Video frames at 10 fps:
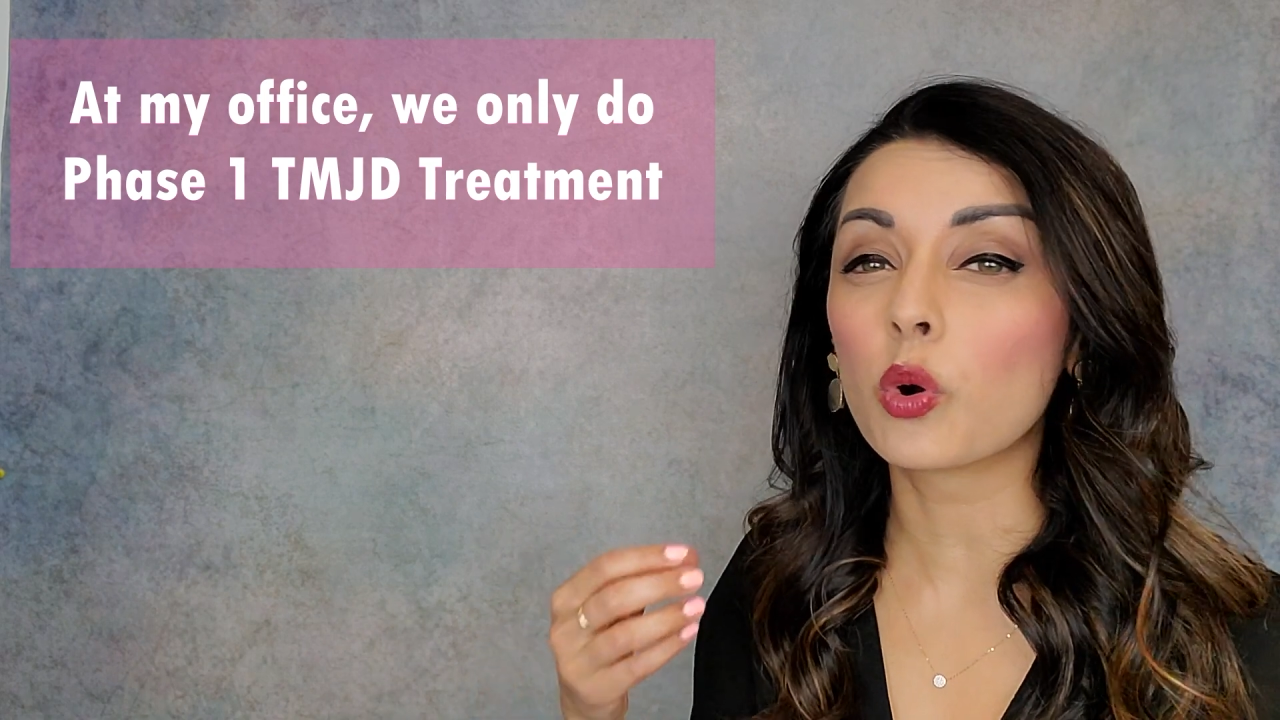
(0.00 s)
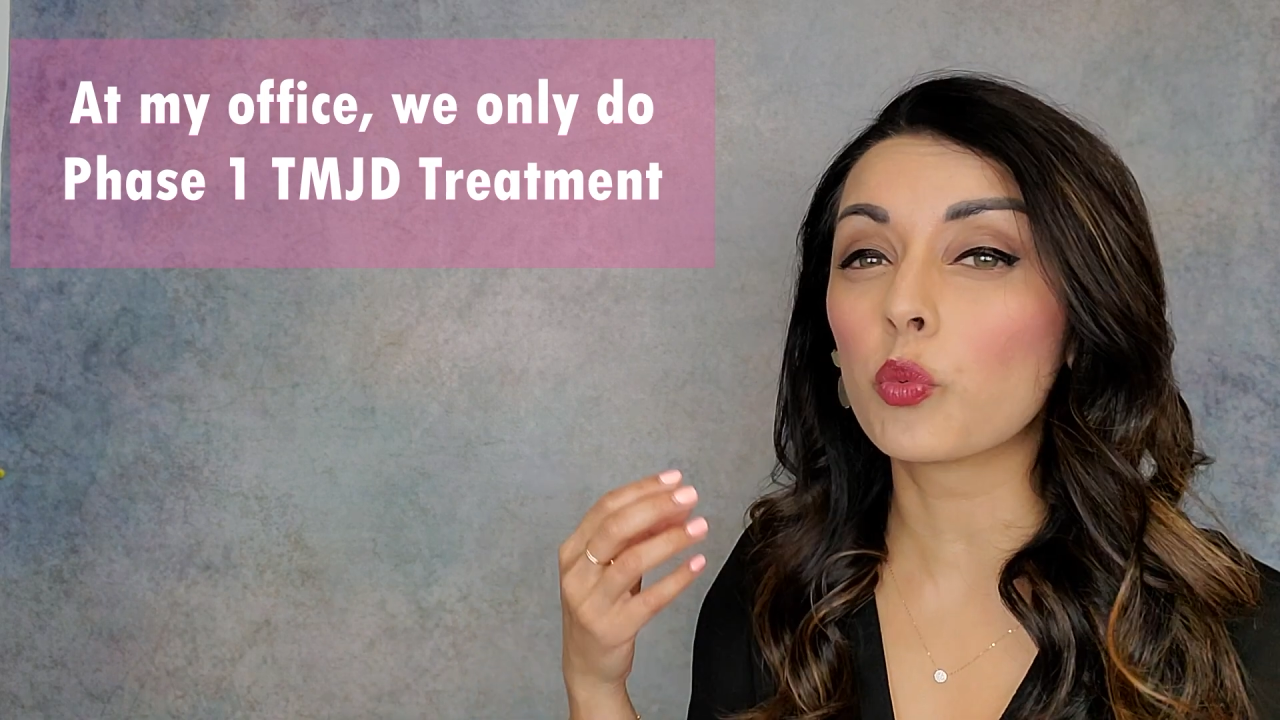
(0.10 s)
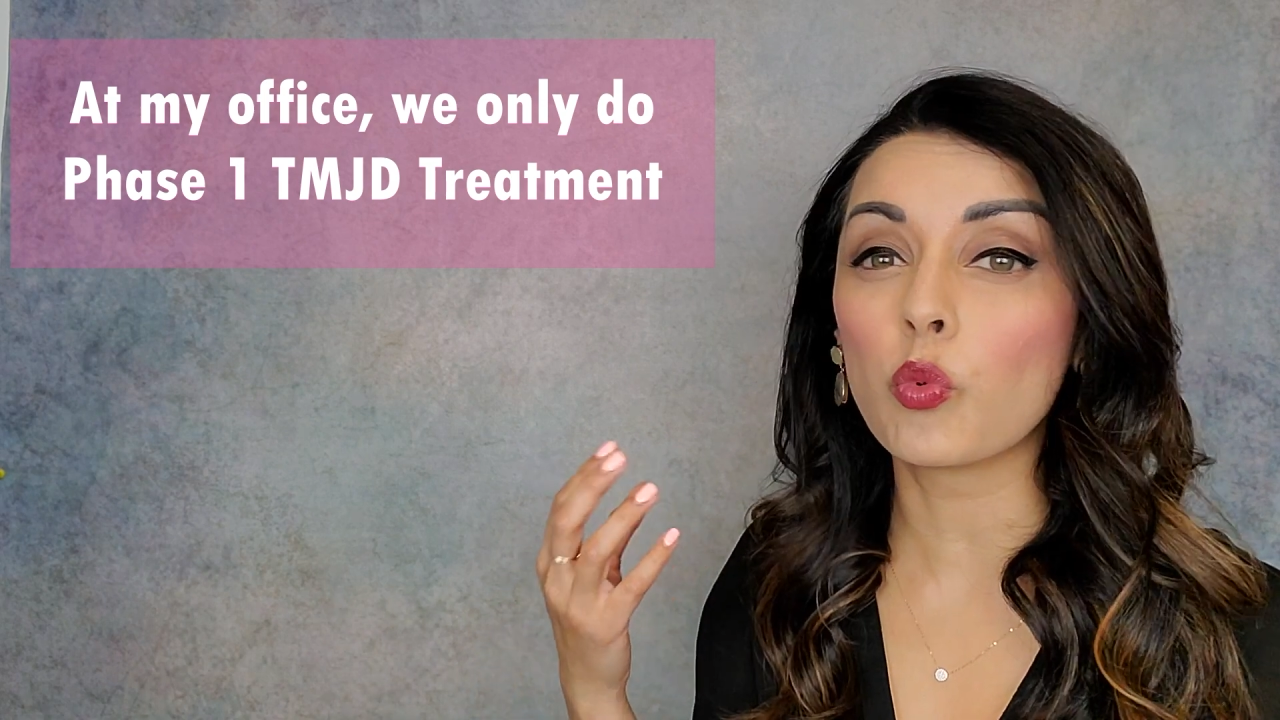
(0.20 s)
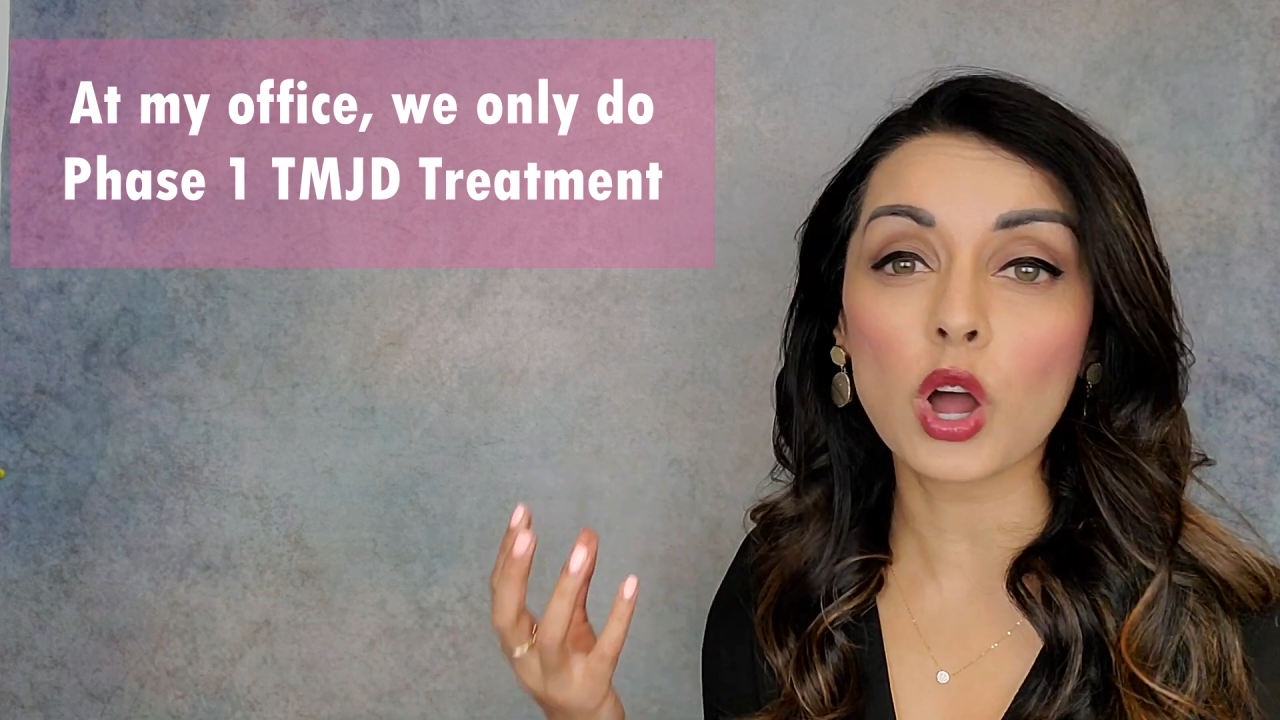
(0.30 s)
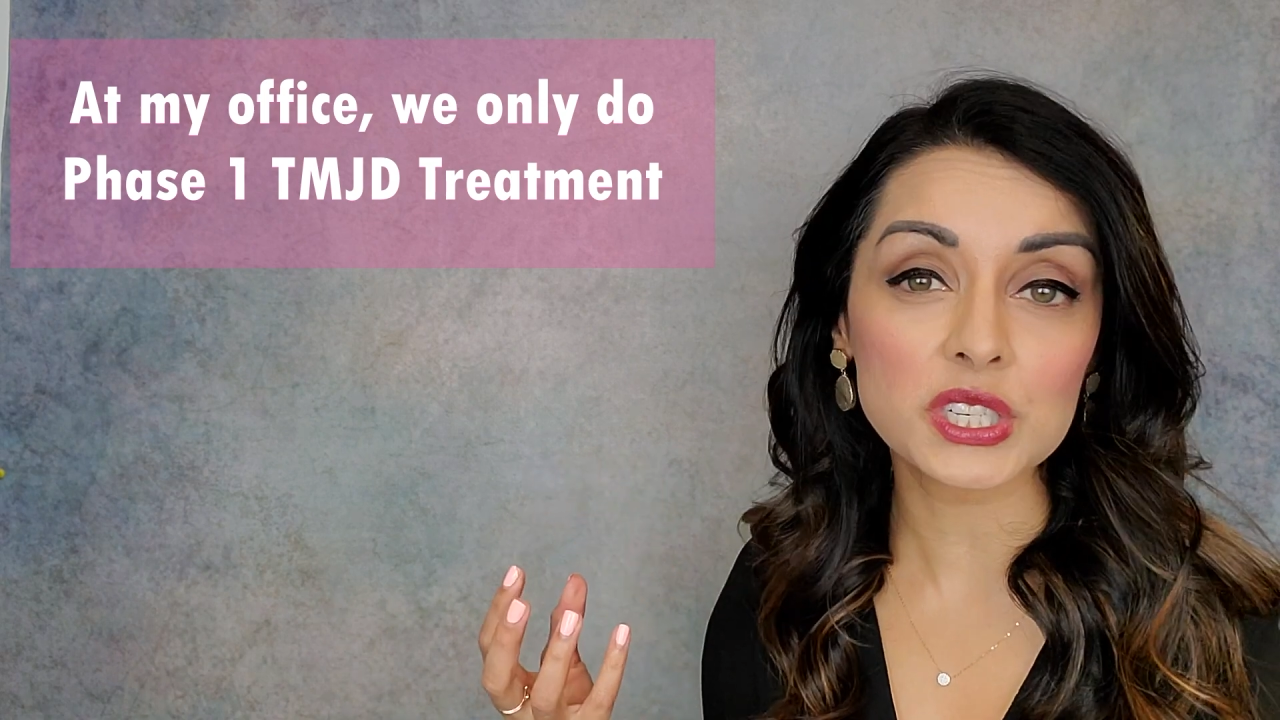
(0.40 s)

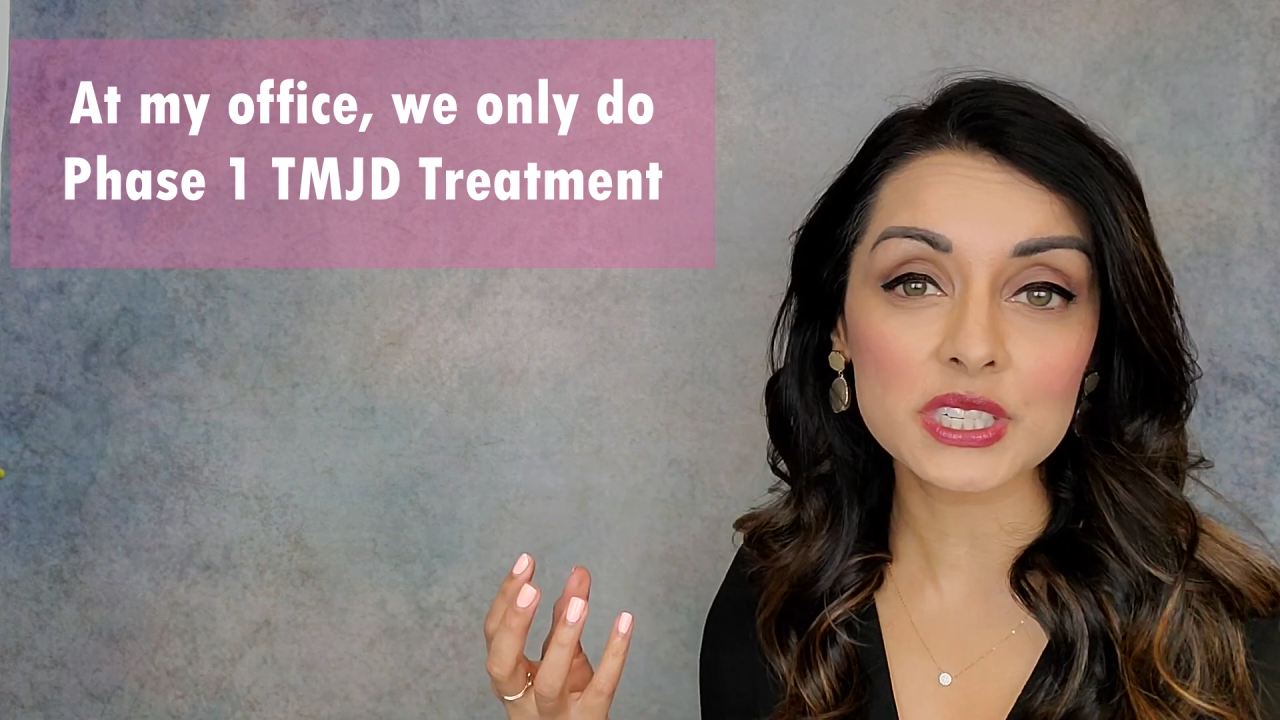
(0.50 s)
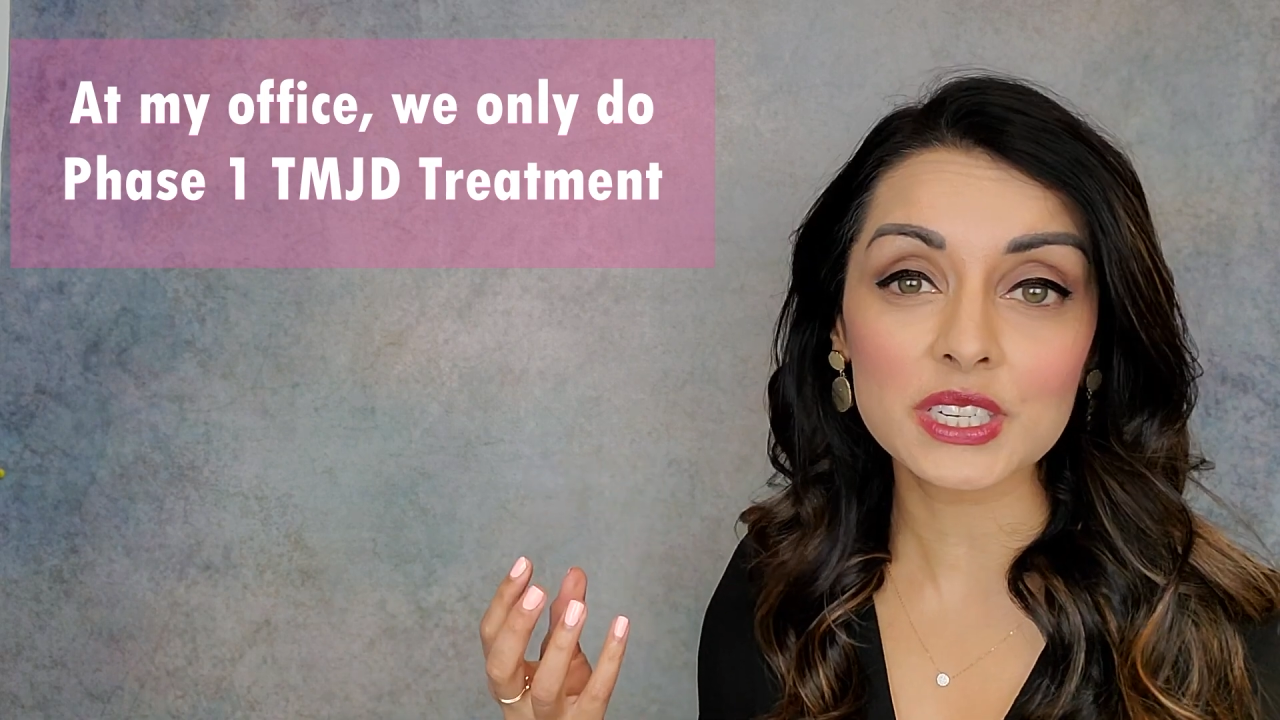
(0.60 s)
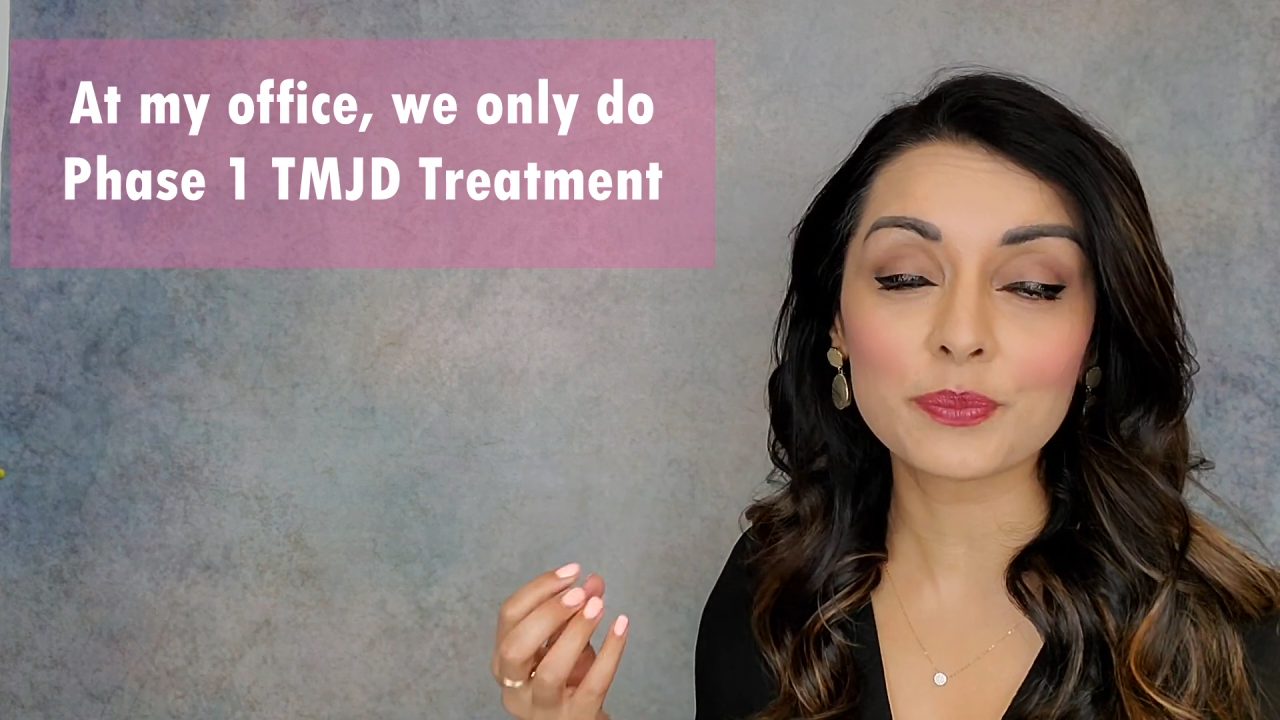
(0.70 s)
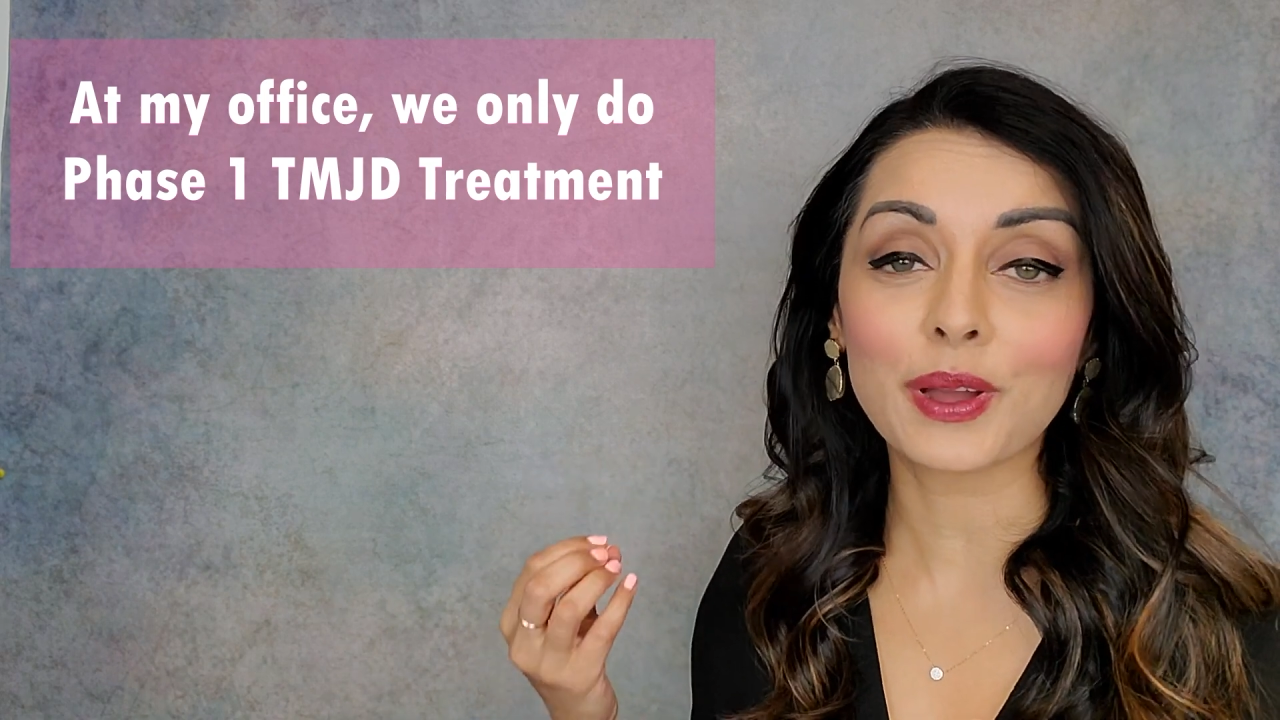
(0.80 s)
wanted